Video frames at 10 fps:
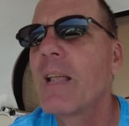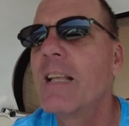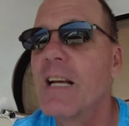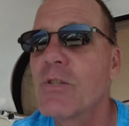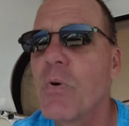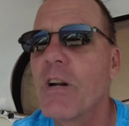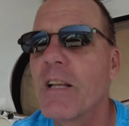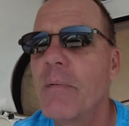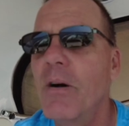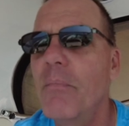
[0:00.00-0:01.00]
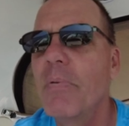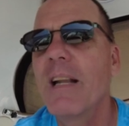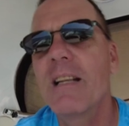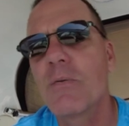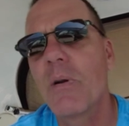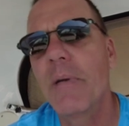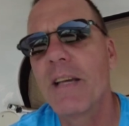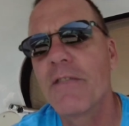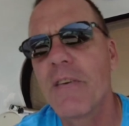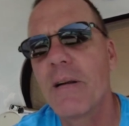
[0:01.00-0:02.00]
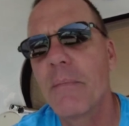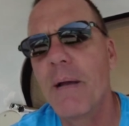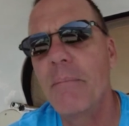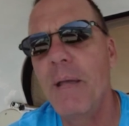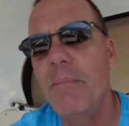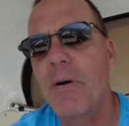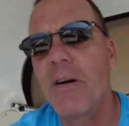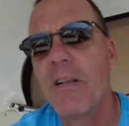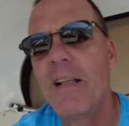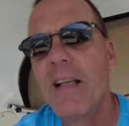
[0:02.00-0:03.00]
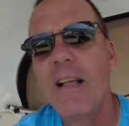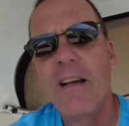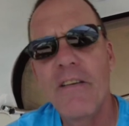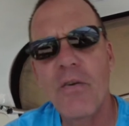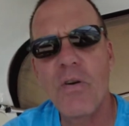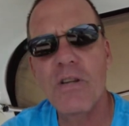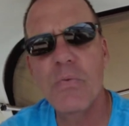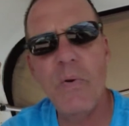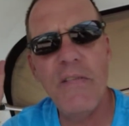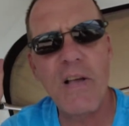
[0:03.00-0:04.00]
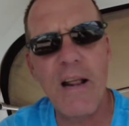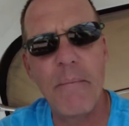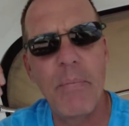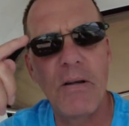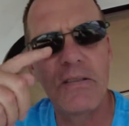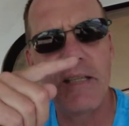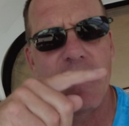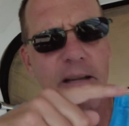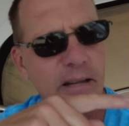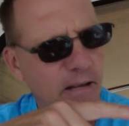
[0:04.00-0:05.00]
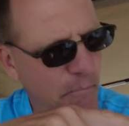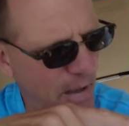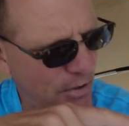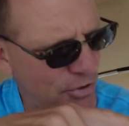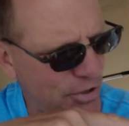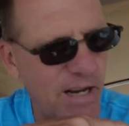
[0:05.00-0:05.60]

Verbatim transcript: He does want to come out, but he doesn't want to be confronted by people. Of course, we've got a built-in mouse